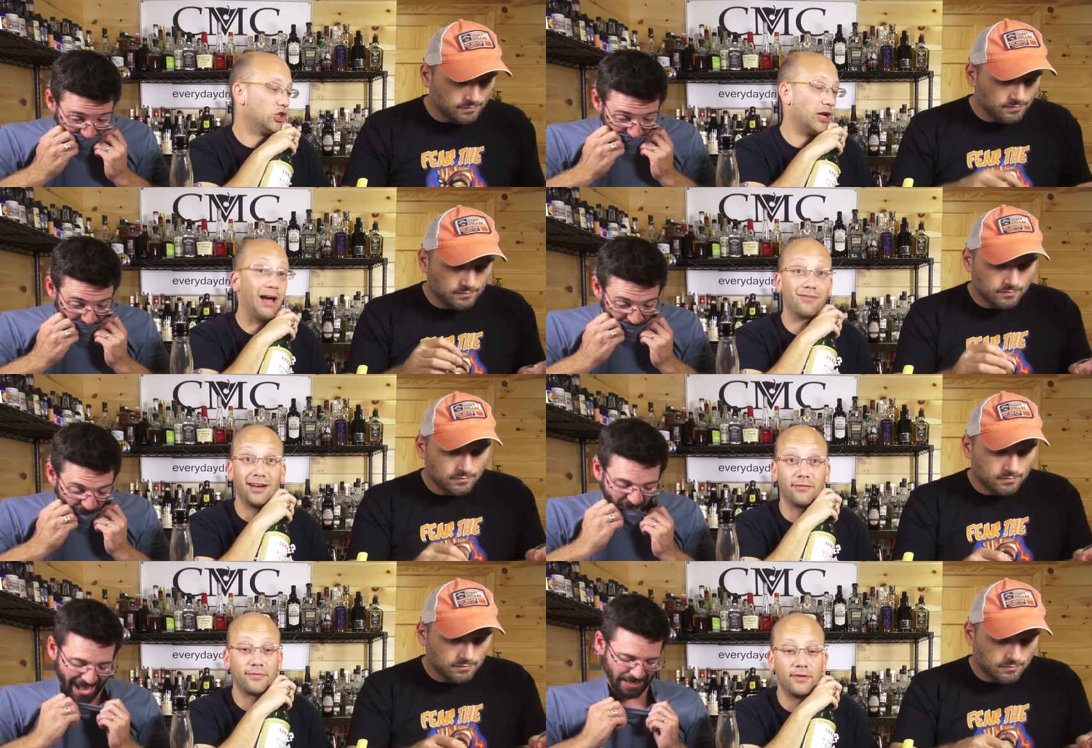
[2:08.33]
Speaker 1: should have
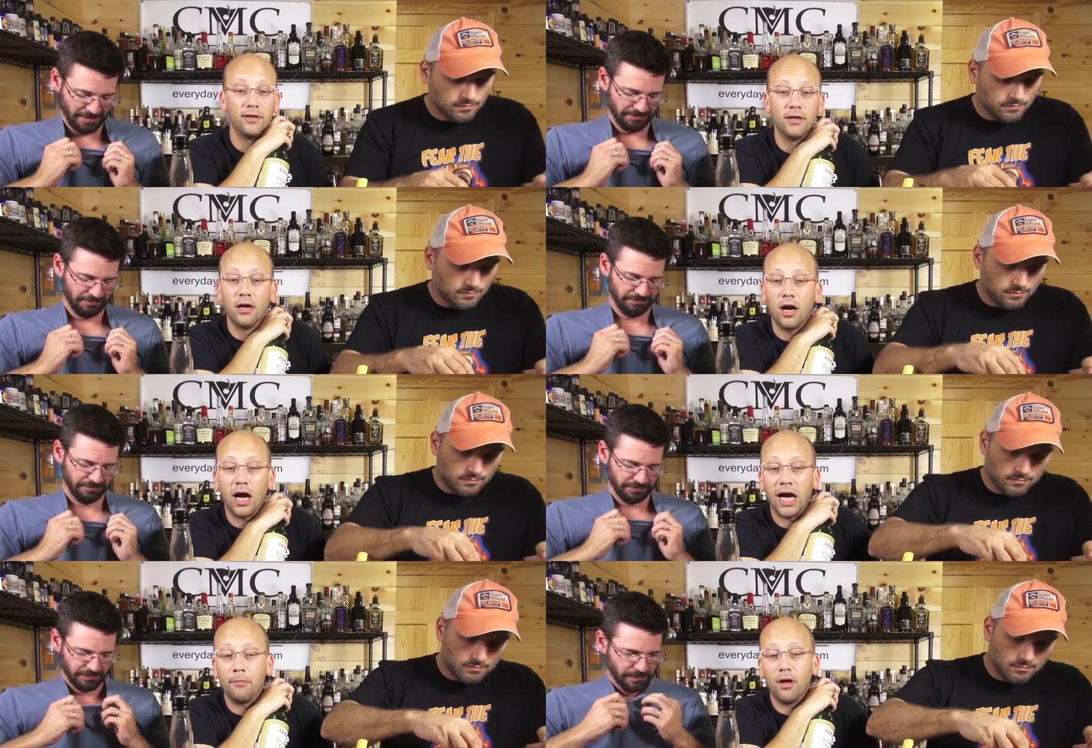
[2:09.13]
enough.
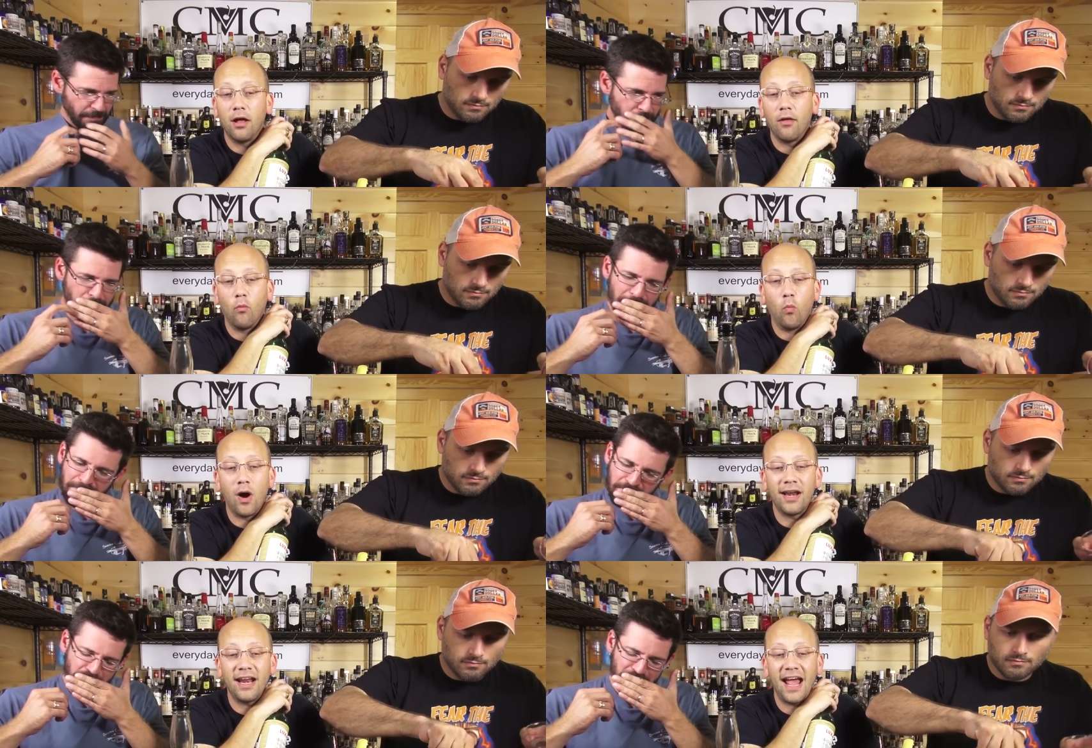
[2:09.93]

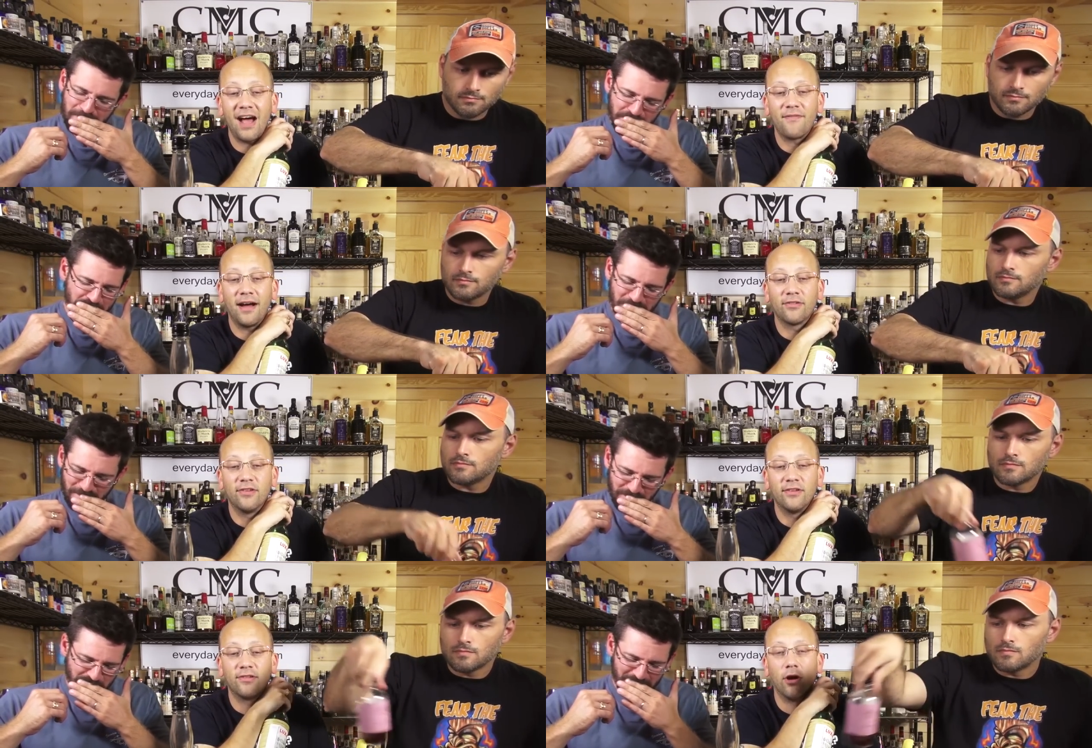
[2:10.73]
1.5
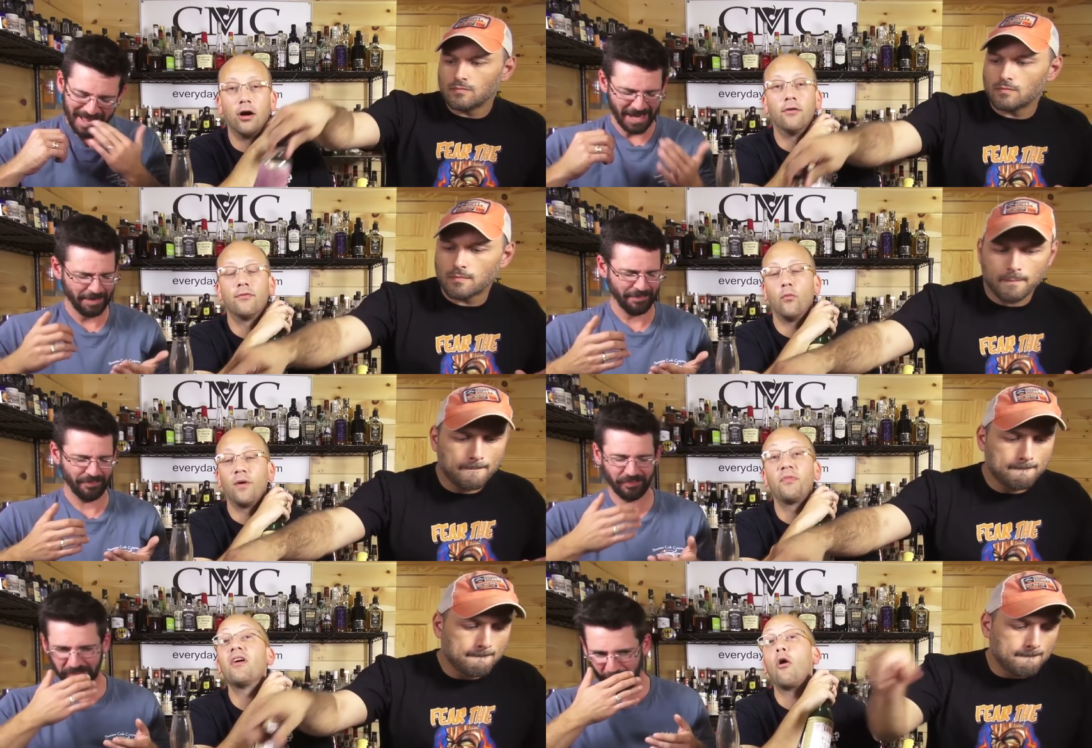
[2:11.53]
ounces of
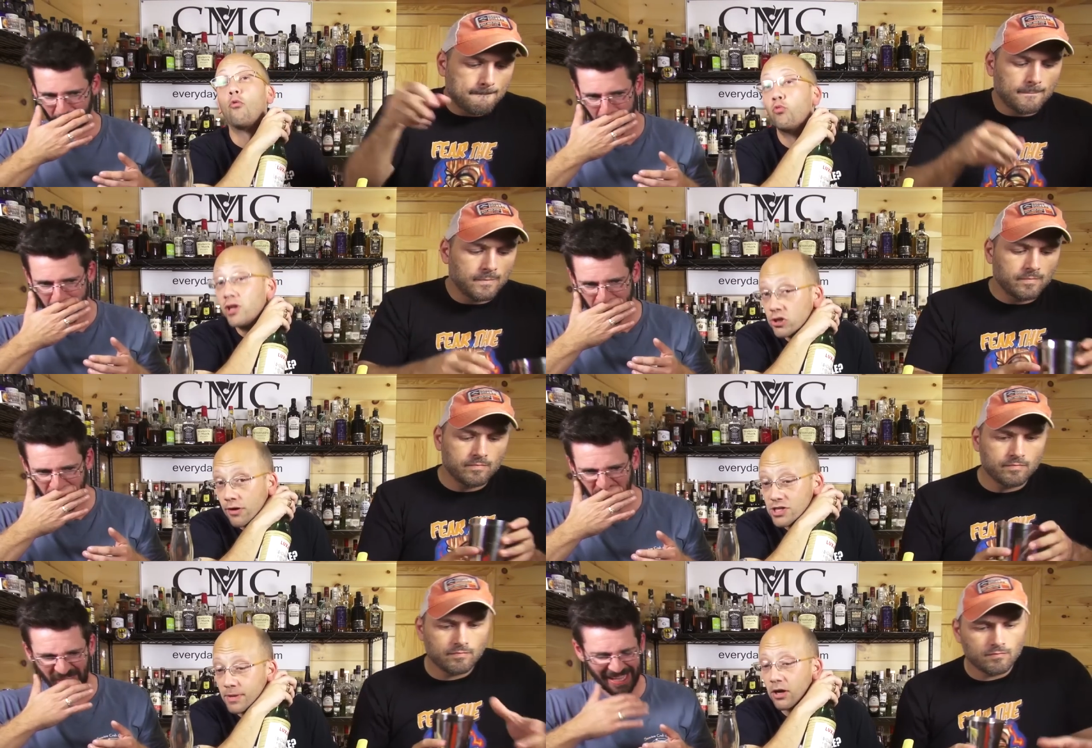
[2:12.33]
what the
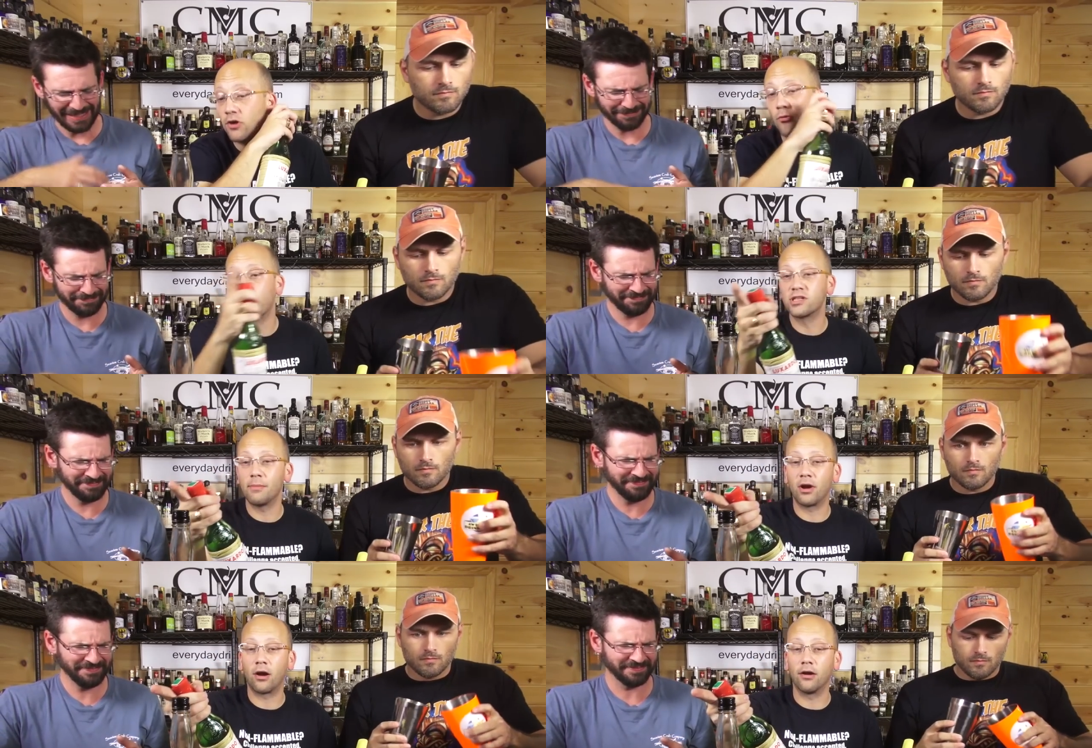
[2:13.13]
original recipe called for is
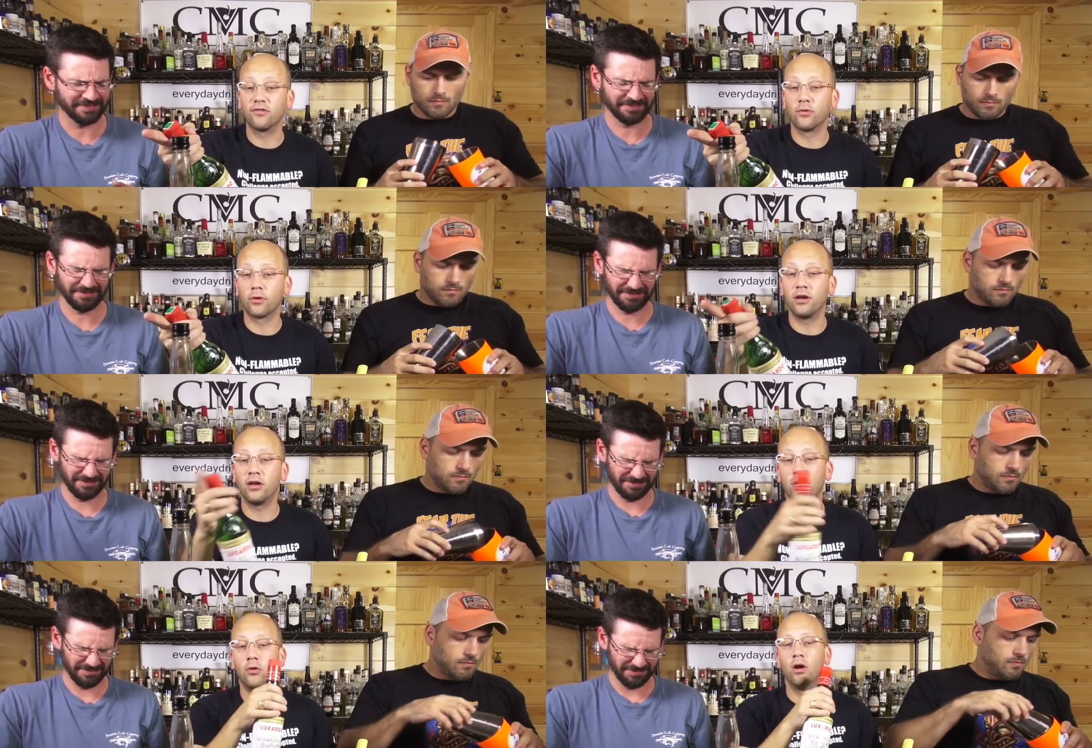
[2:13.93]
Lemon Hart. So we're
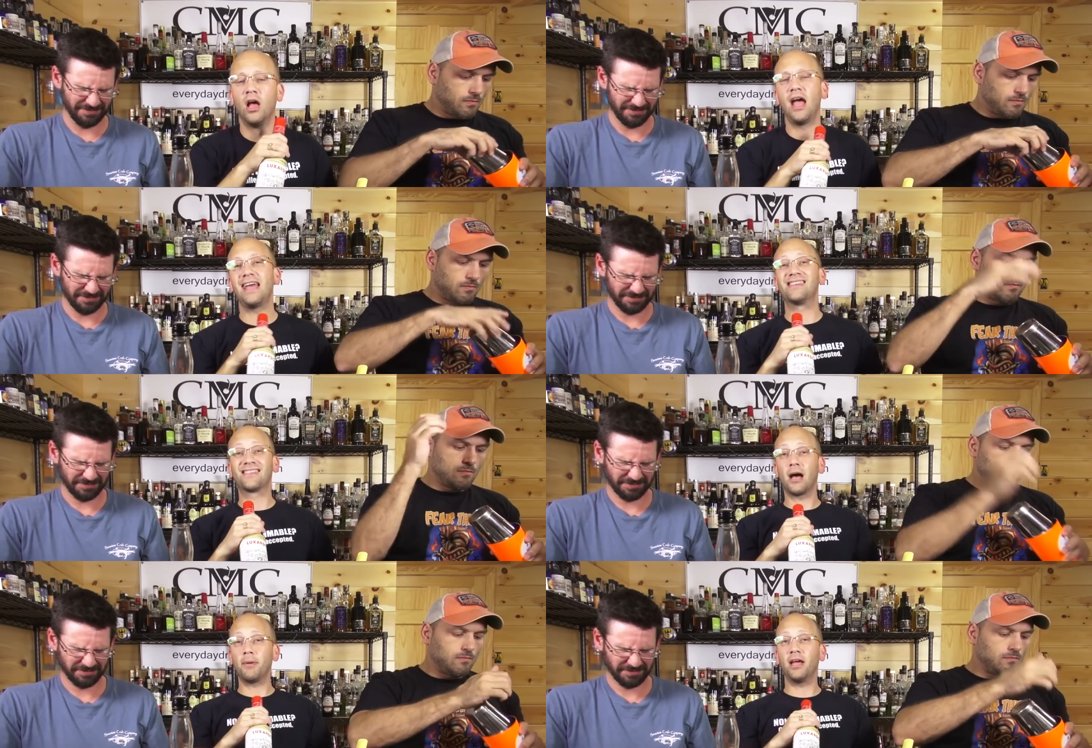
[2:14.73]
going to do a
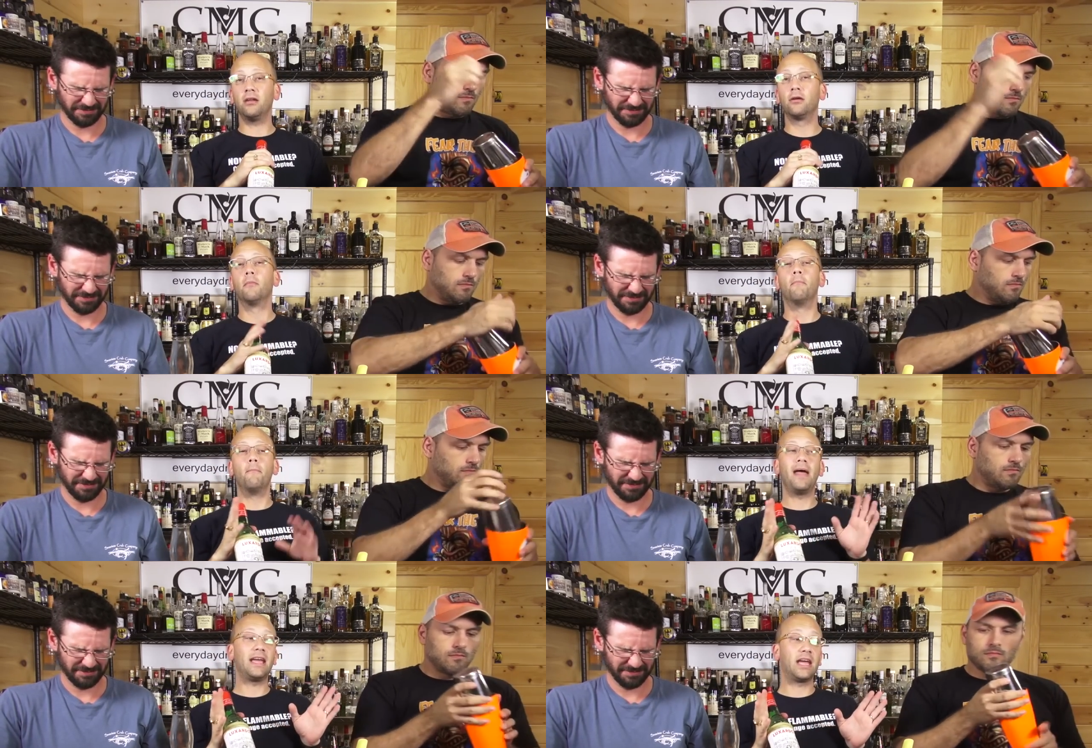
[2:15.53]
sub-in,
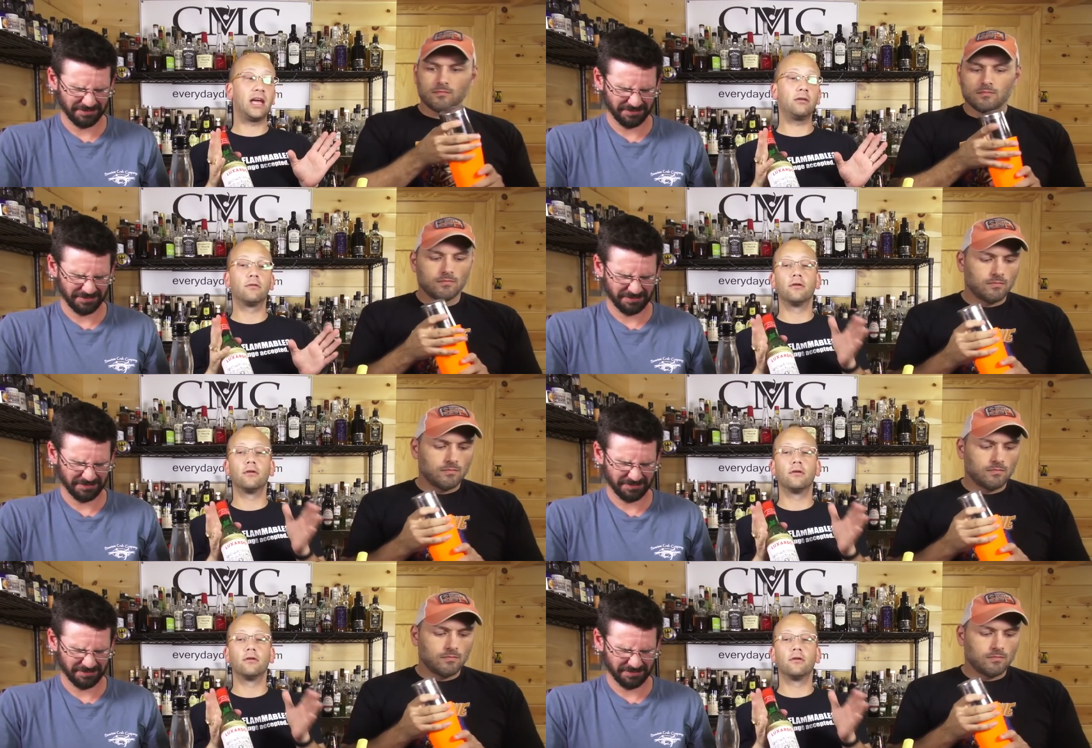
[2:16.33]
make it.